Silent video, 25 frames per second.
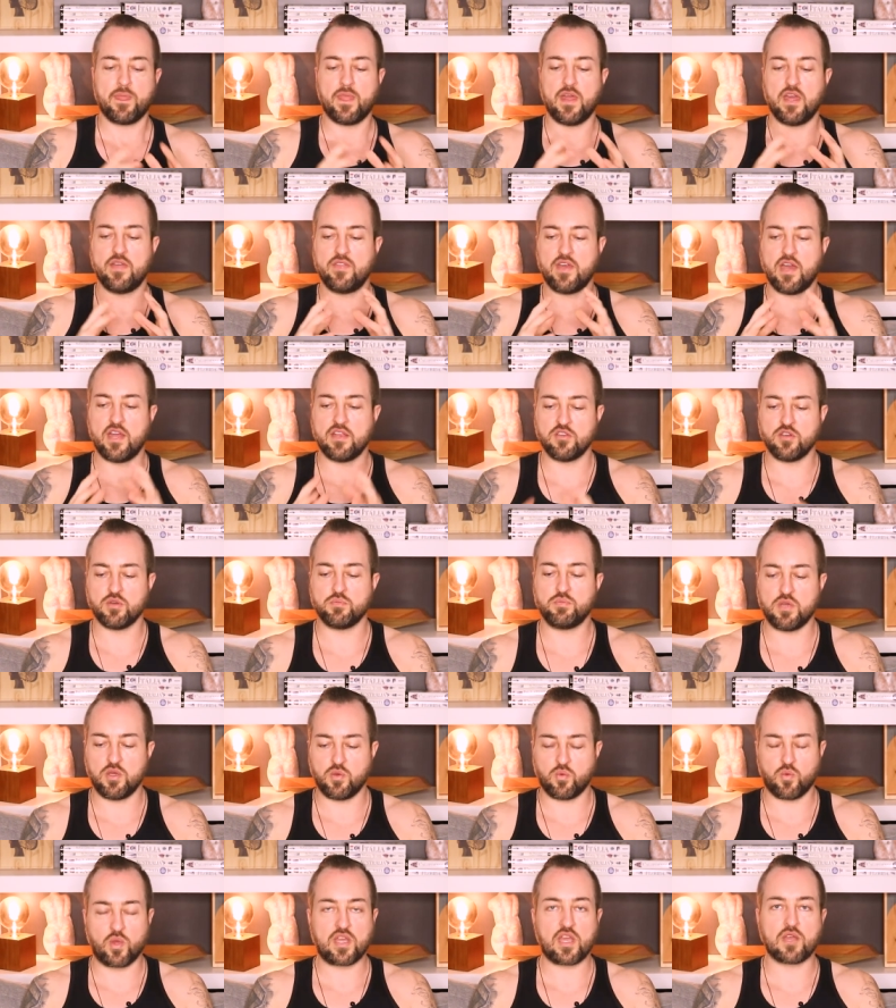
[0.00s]
And then you'll
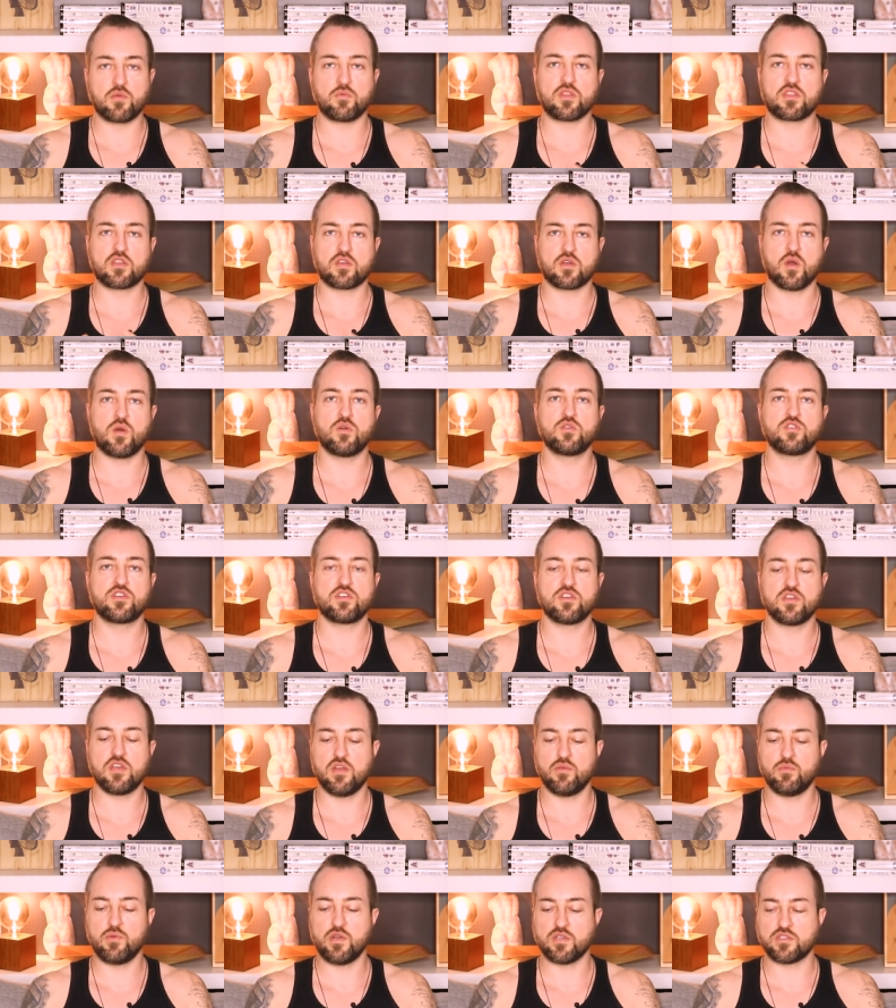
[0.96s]
be winging with the coach
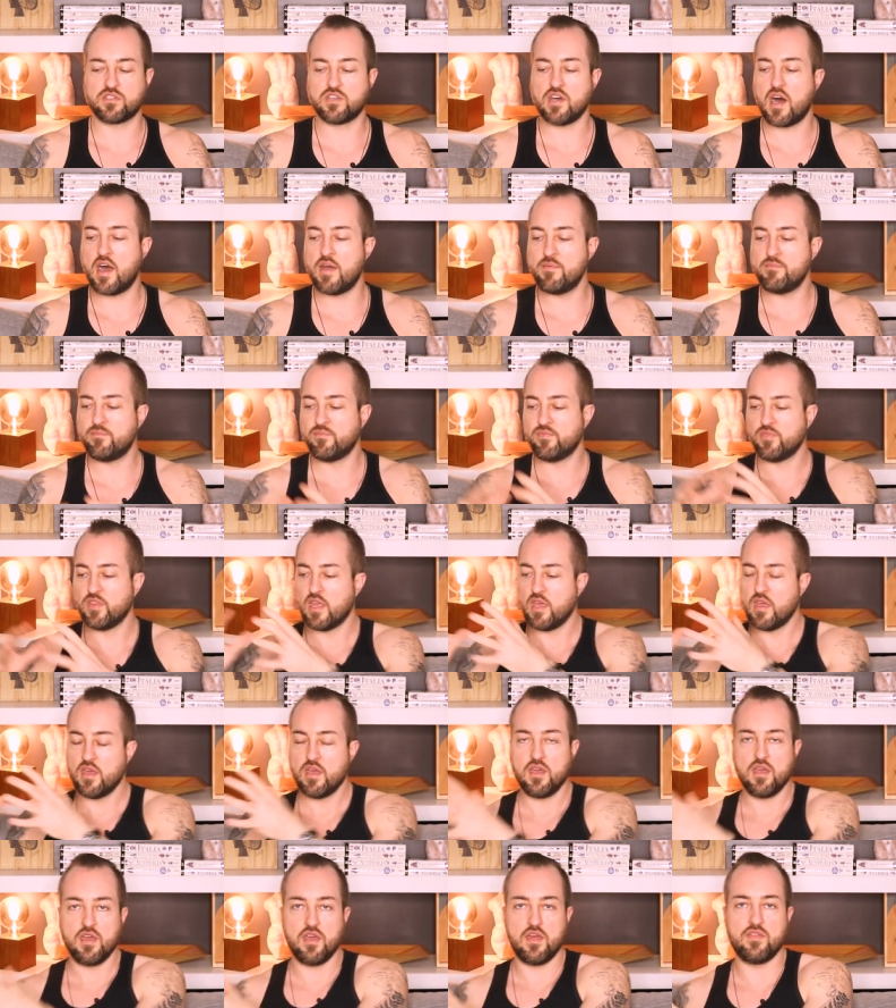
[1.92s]
in real time
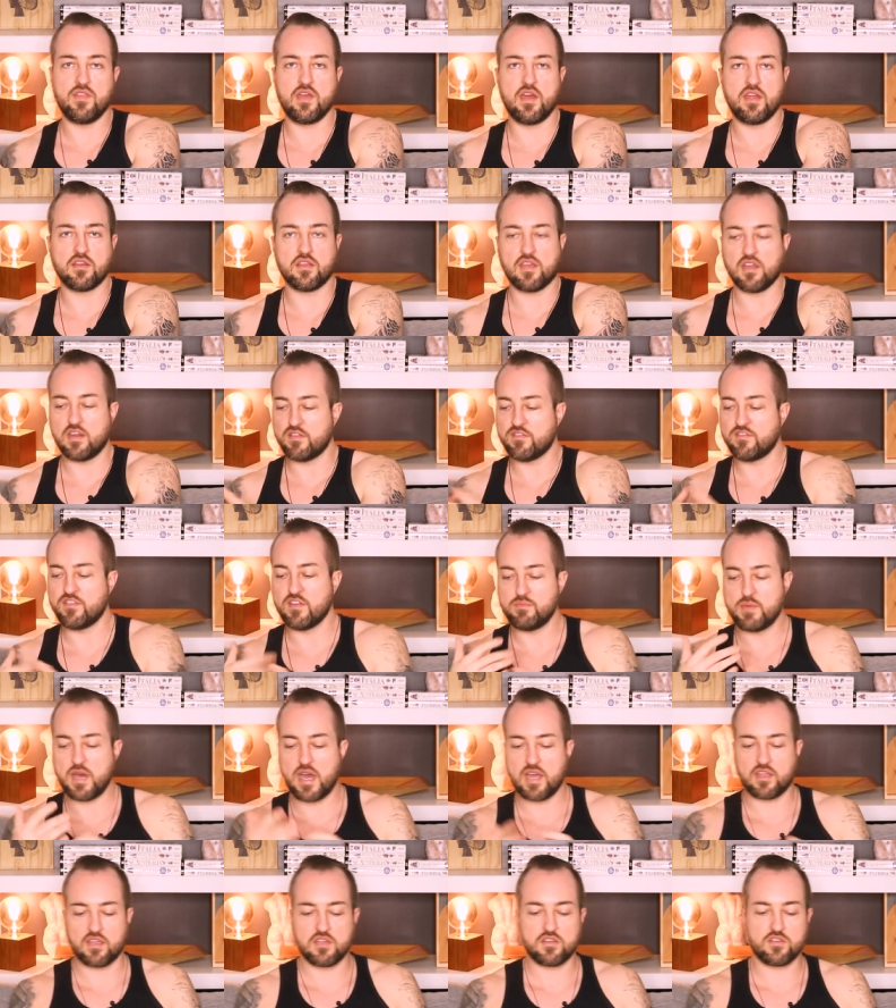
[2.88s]
and then getting
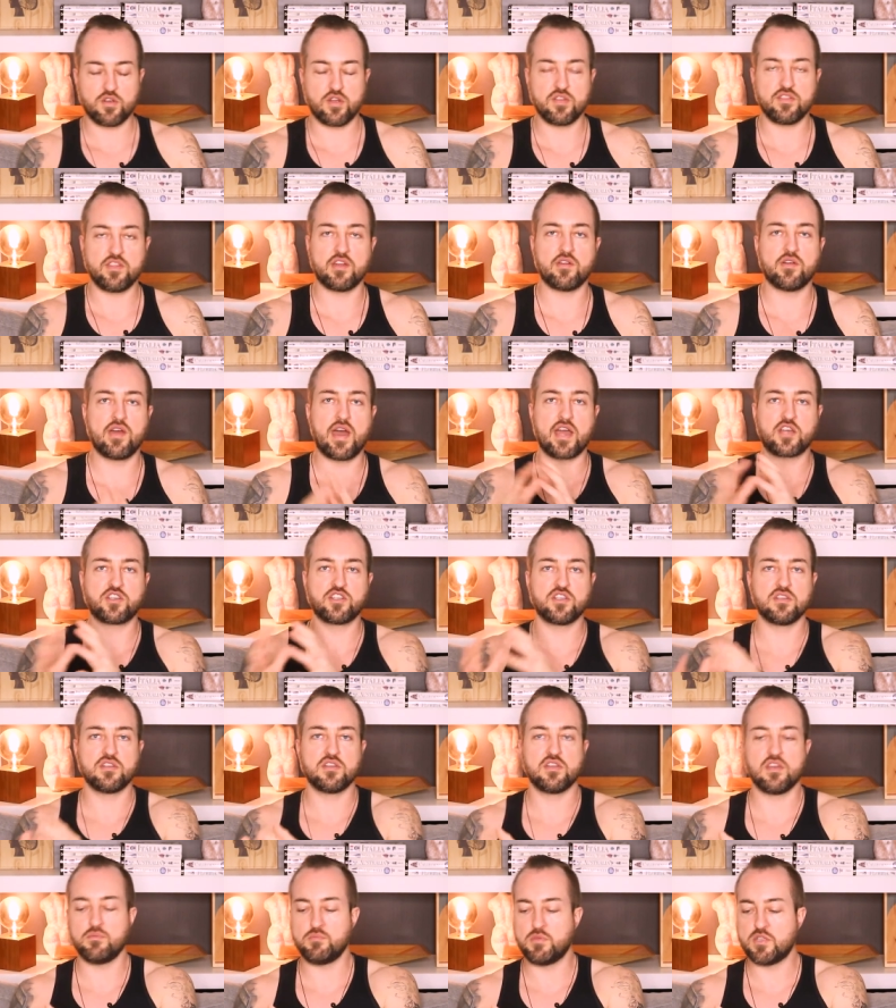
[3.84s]
feedback during the
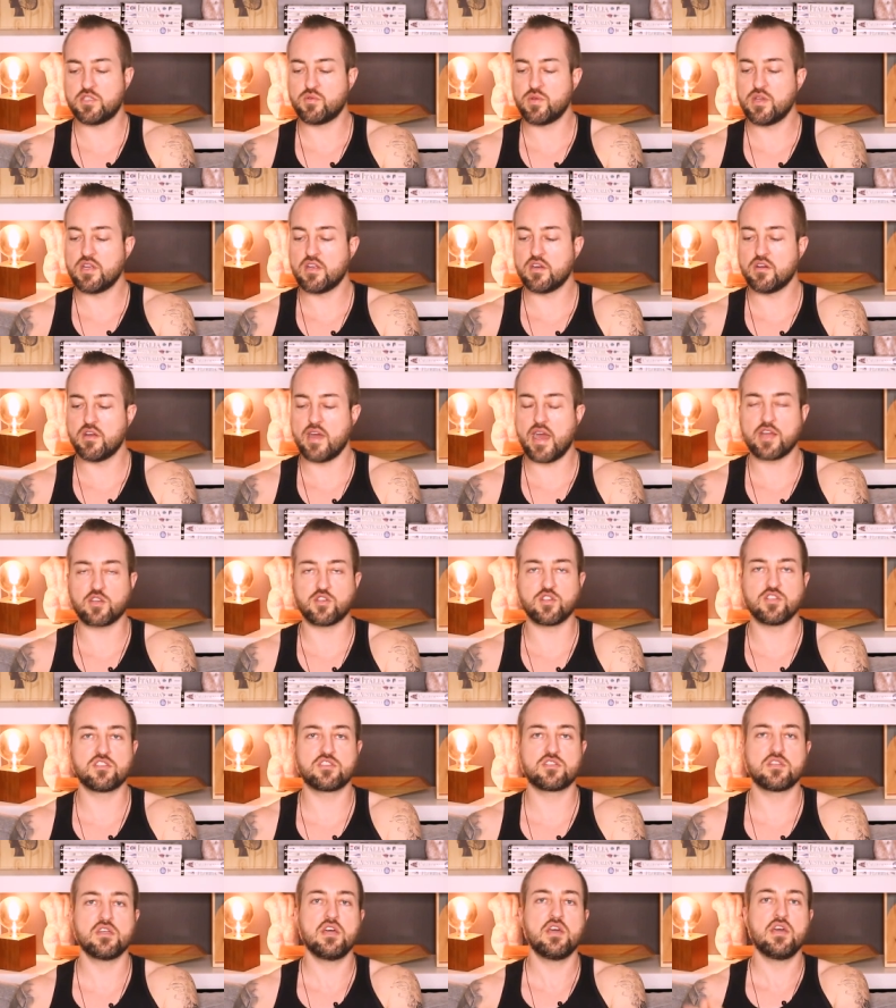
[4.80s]
interaction, in between
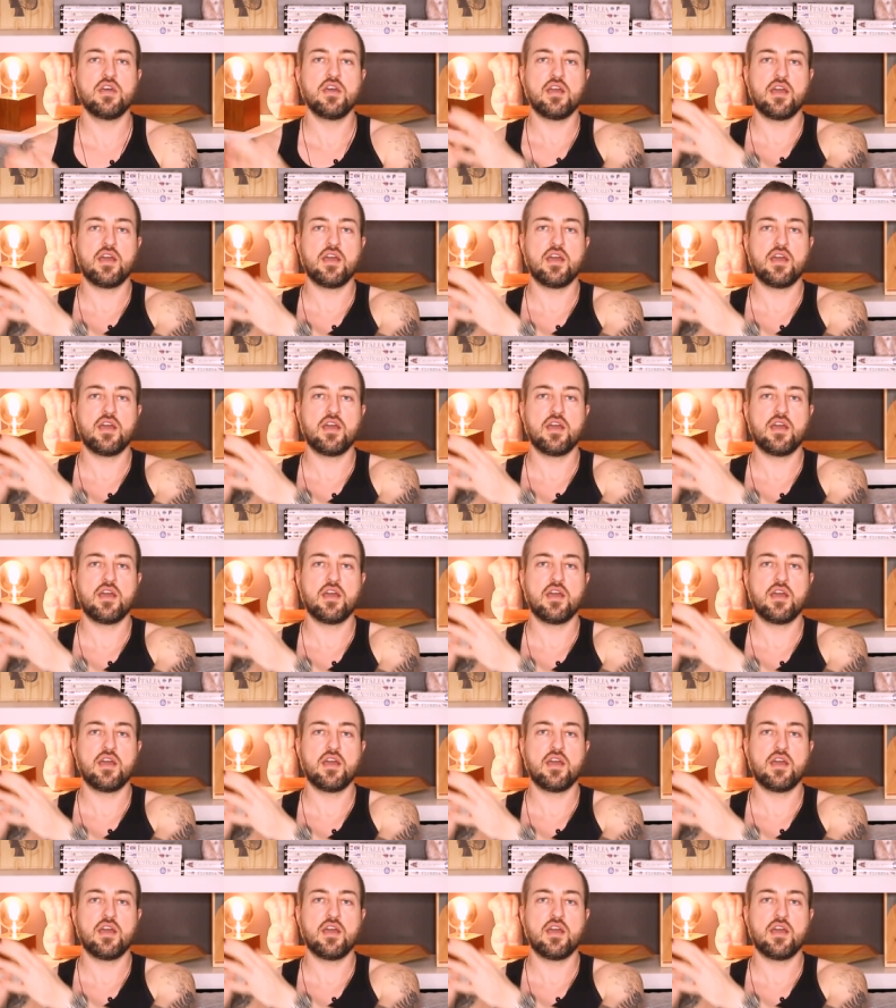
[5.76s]
interactions.